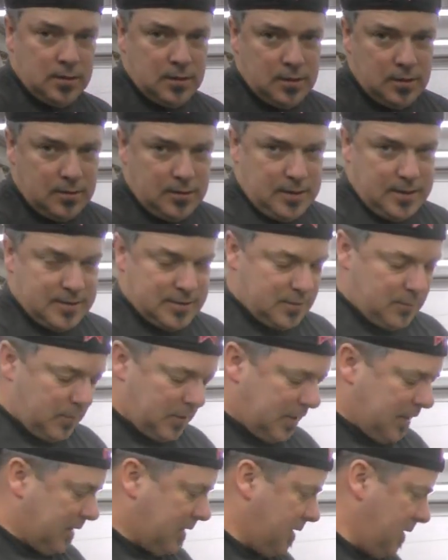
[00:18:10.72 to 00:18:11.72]
Alright, so we
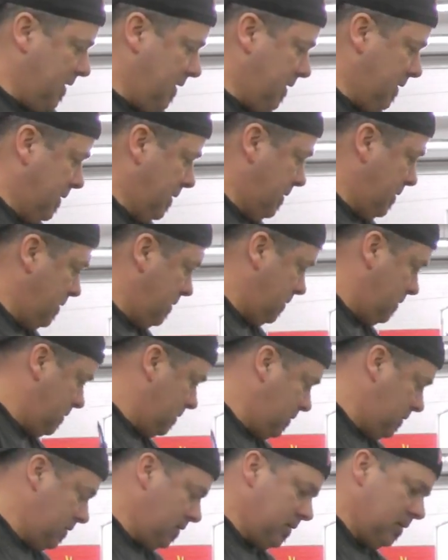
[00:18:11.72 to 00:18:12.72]
got
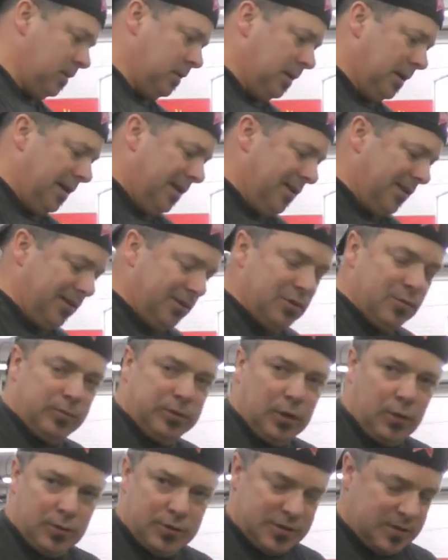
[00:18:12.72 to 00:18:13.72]
the new
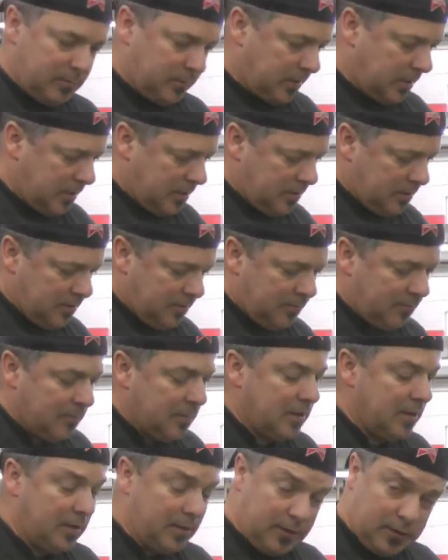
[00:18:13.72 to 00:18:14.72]
blower assembly in there
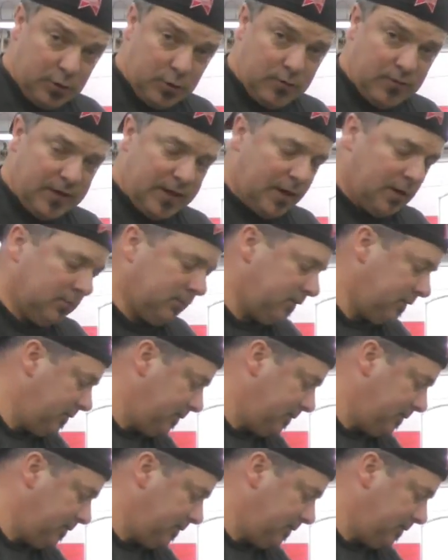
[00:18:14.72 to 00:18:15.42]
and the new valve.